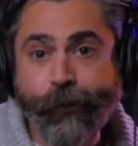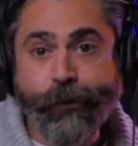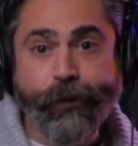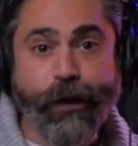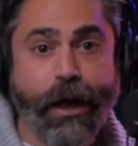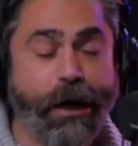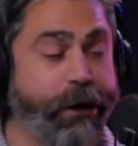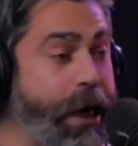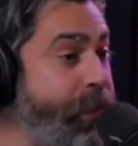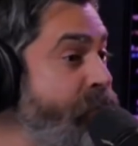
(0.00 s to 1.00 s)
yeah, I
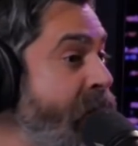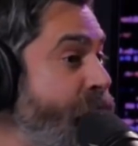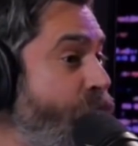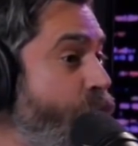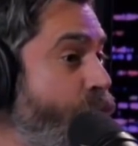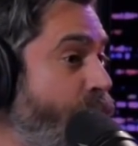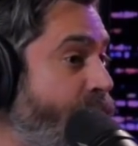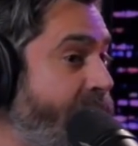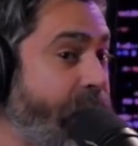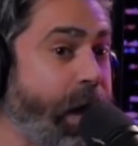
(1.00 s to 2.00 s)
got the Me Too
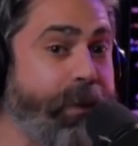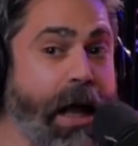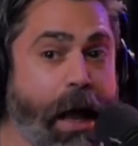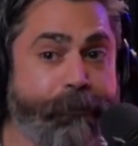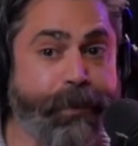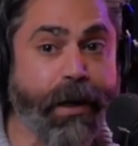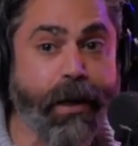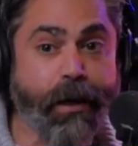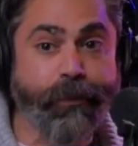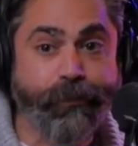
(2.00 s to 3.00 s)
movement coming up.
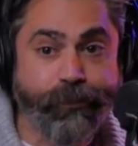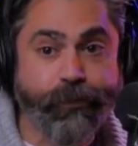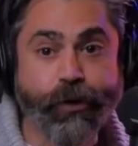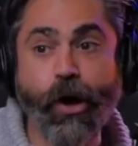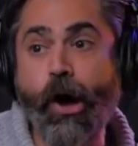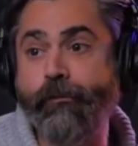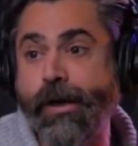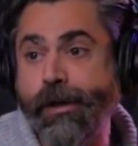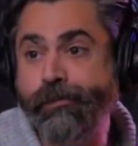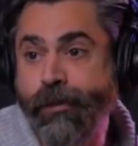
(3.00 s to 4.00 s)
Uh,
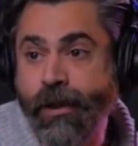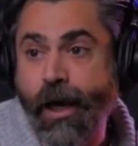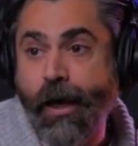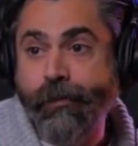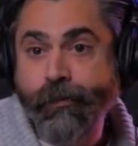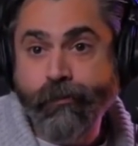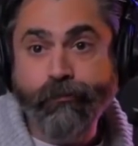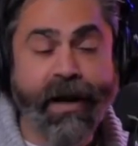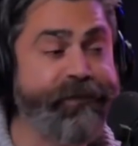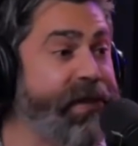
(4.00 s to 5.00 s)
COVID and, uh,
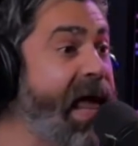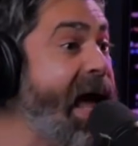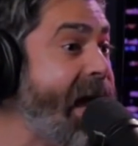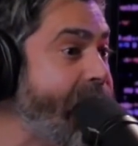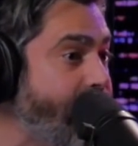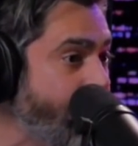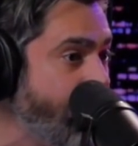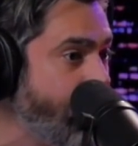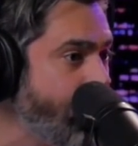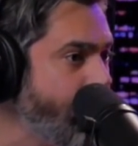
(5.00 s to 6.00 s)
my flight
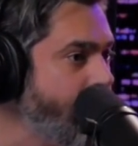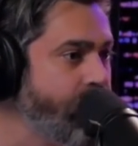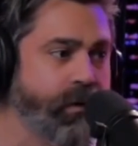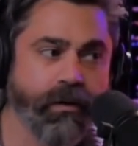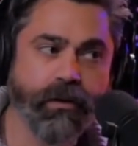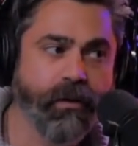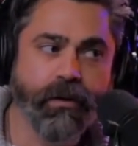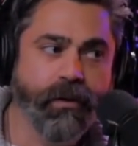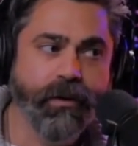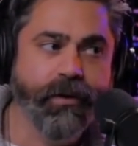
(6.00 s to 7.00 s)

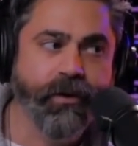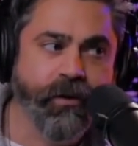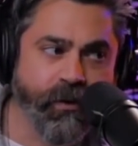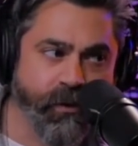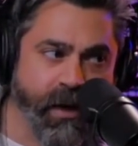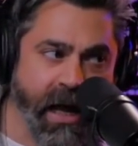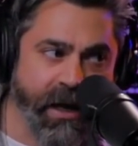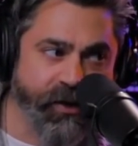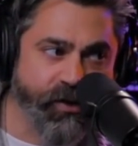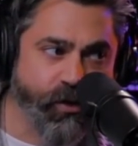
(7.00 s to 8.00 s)
you're
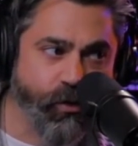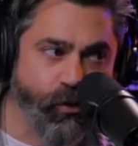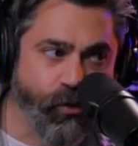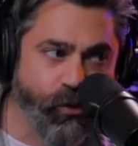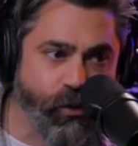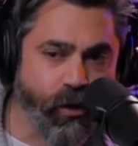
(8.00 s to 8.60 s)
not as cool